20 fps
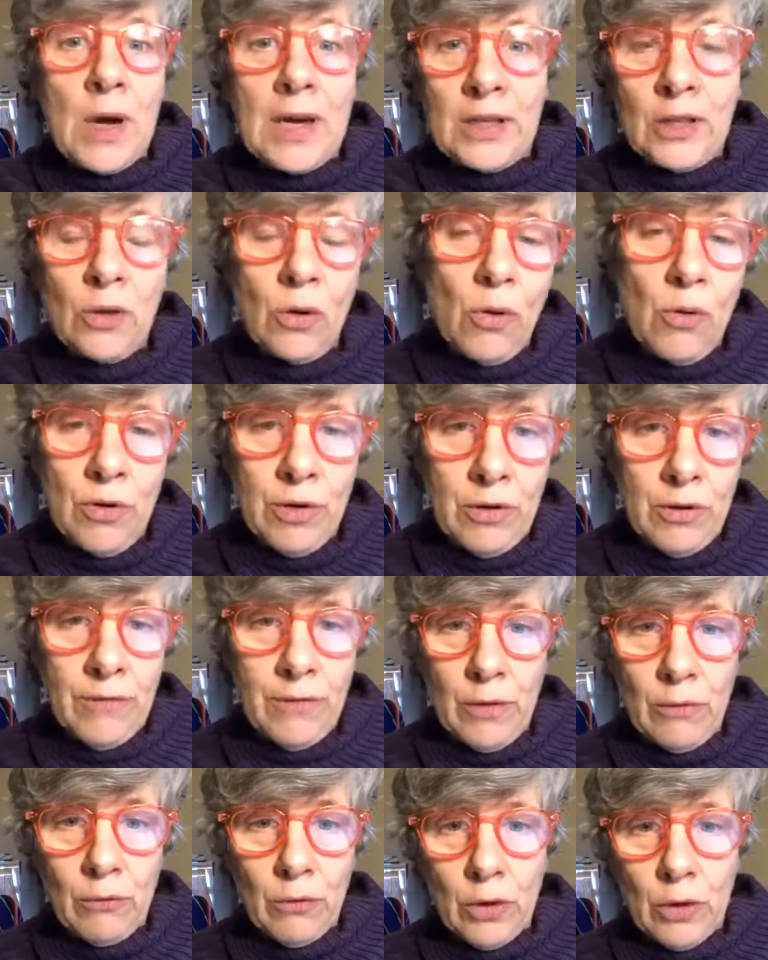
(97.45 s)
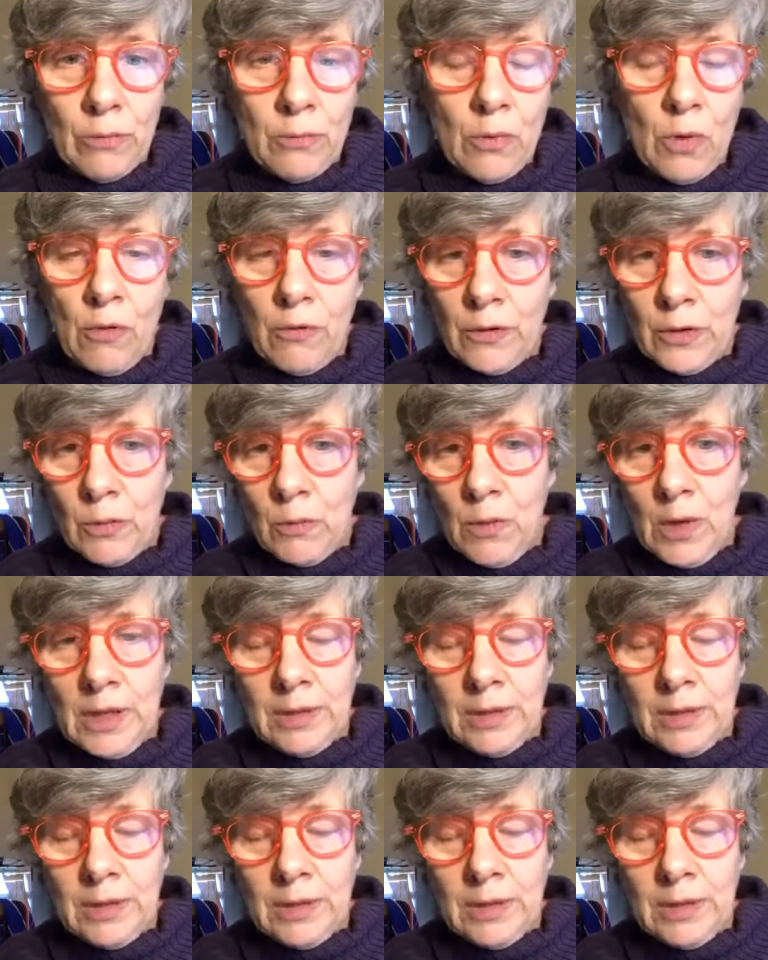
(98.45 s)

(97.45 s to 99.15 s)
one corner of the room or from